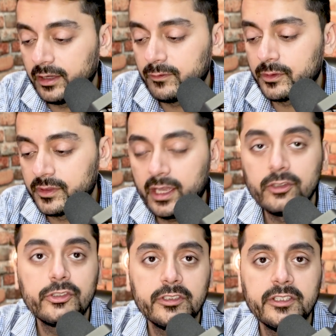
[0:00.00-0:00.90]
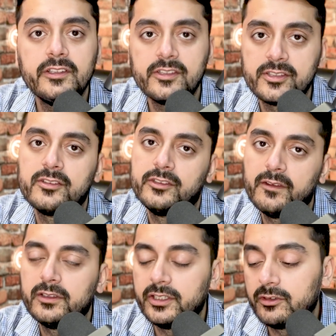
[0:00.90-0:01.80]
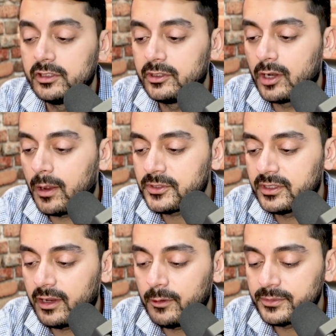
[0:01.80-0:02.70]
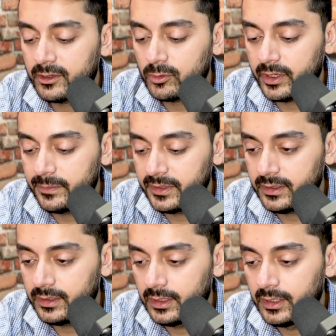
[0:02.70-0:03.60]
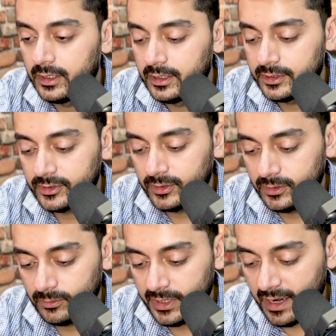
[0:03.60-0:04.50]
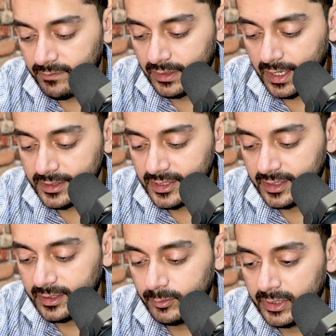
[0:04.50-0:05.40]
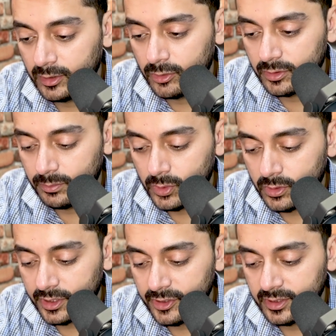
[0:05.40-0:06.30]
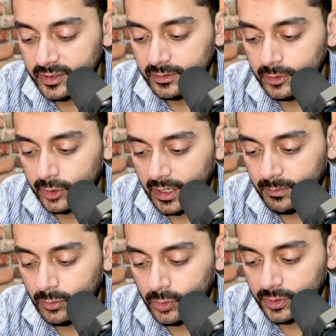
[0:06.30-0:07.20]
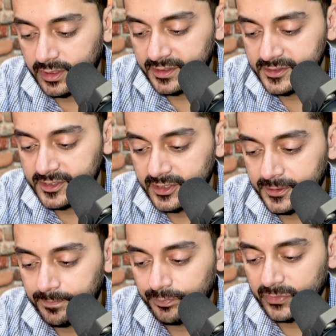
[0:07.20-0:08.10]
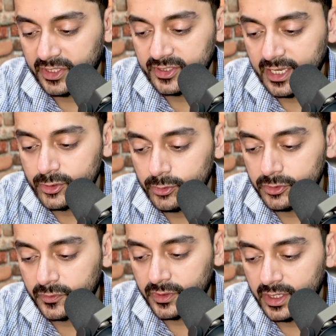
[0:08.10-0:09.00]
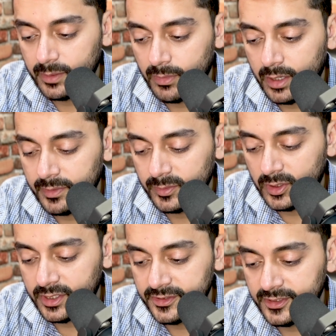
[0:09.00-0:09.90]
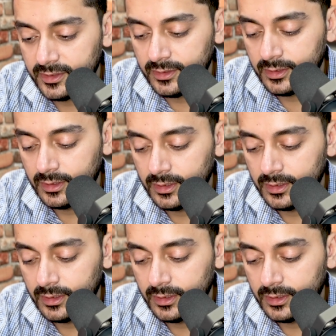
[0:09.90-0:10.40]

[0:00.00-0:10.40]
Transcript: for the elderly, this is definitely a really good option. It helps out quite a bit. So we have that, and then we can go to more, and you can look at more things here, like schedules for the Imam and Muazzin.